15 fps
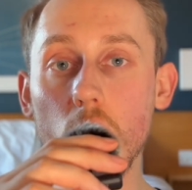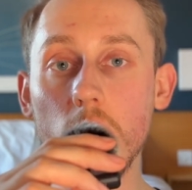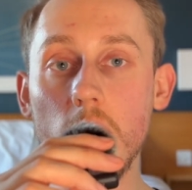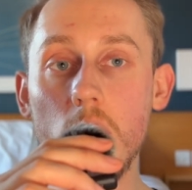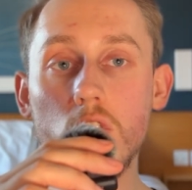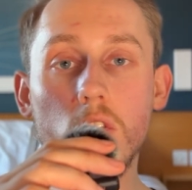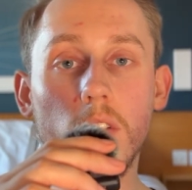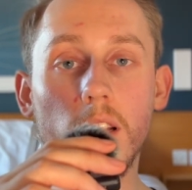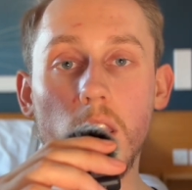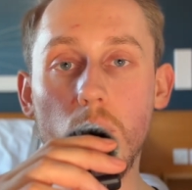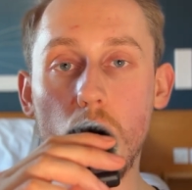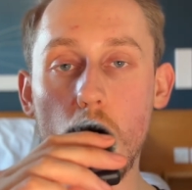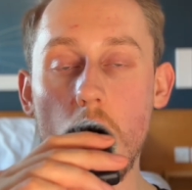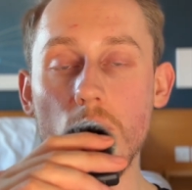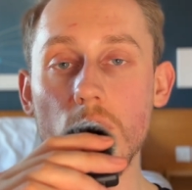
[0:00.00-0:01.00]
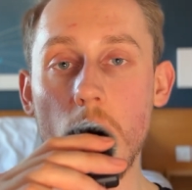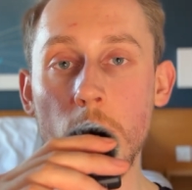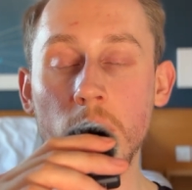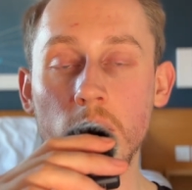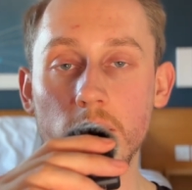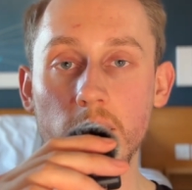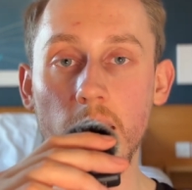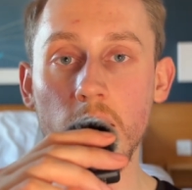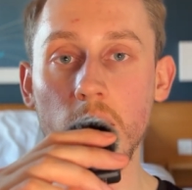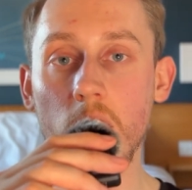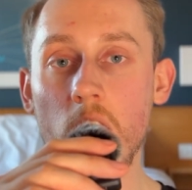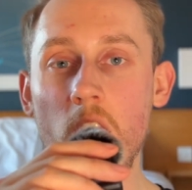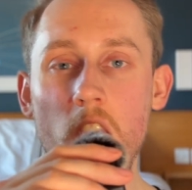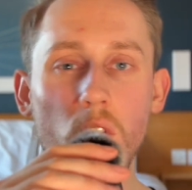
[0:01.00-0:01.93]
okay? Just leave 1 rep in the tank.